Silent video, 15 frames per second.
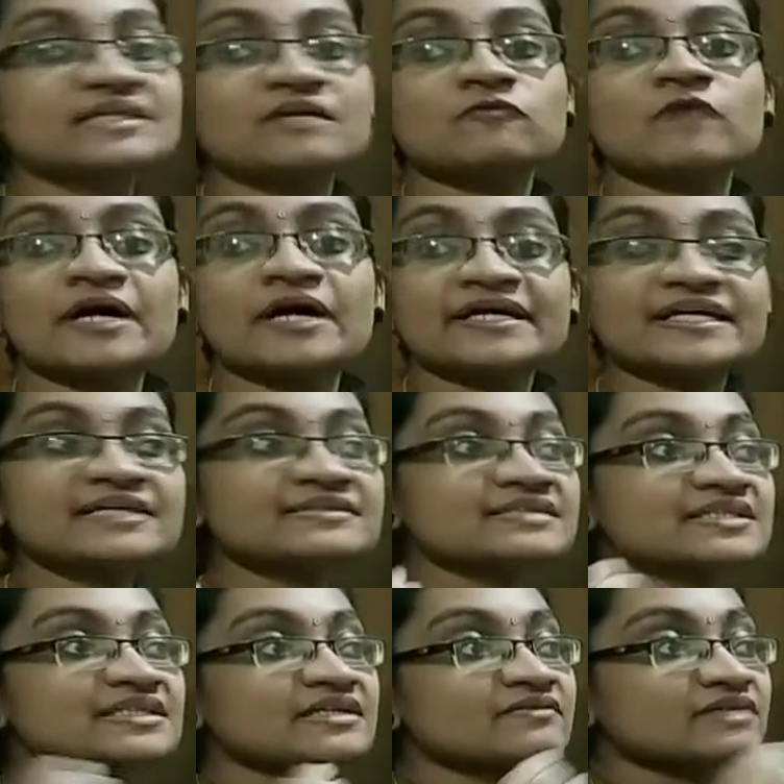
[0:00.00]
the wires
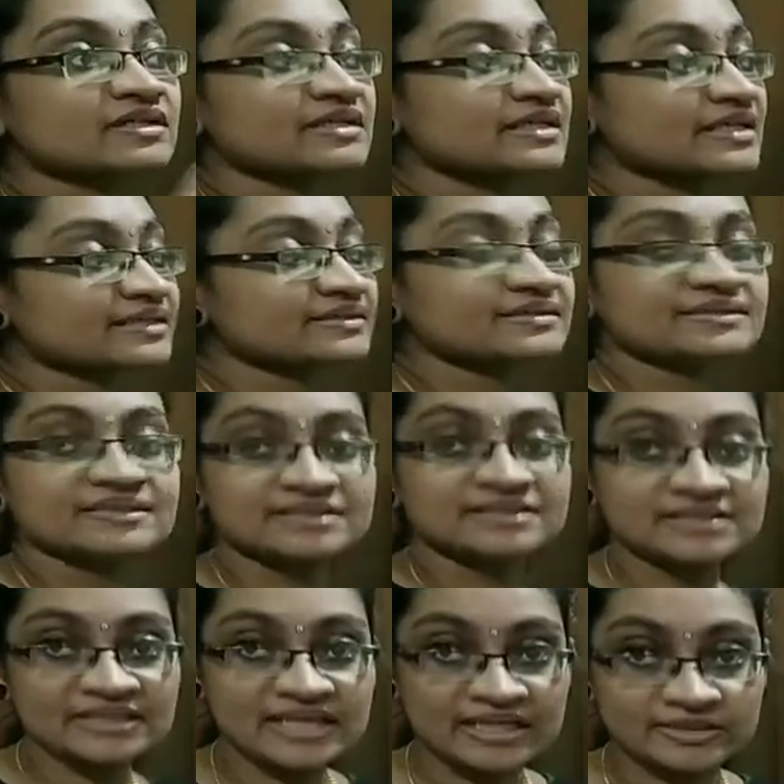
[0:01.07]
in our
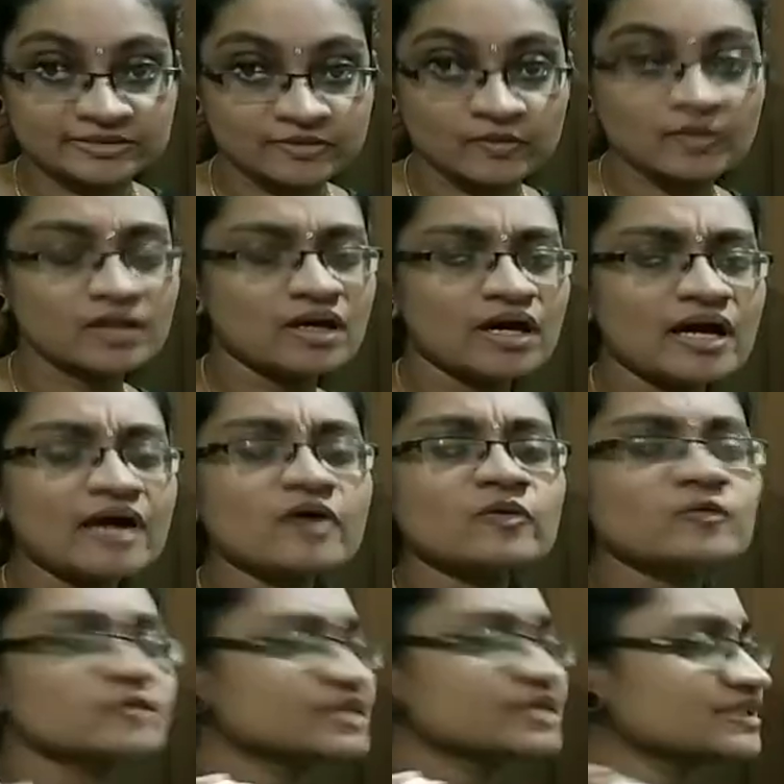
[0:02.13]
electricity and all,
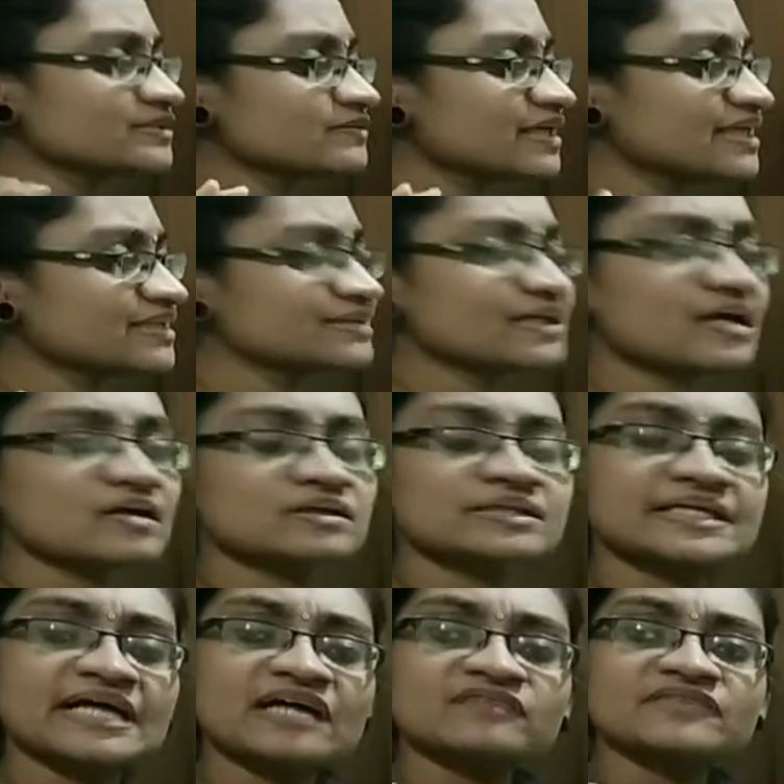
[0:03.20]
how these wires are?
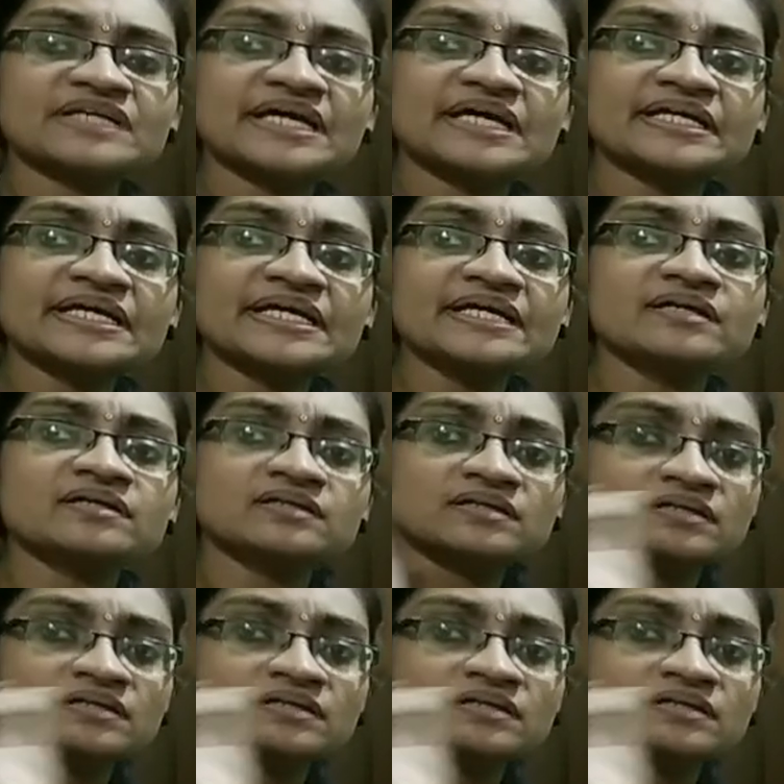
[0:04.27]
They are very